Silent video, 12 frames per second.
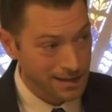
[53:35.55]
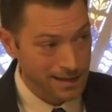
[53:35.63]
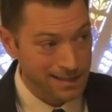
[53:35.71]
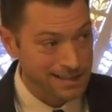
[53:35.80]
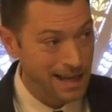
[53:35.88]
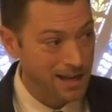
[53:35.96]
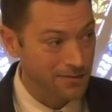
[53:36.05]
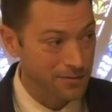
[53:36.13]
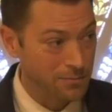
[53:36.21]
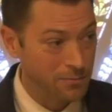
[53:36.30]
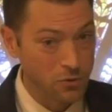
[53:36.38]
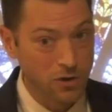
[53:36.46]
It's kind of a
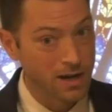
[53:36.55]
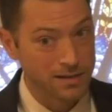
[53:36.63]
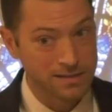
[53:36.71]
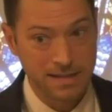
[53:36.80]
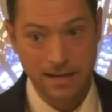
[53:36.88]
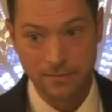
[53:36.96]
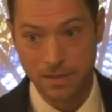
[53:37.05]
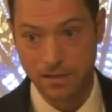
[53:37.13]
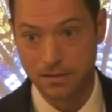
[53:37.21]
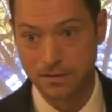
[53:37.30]
moron statement.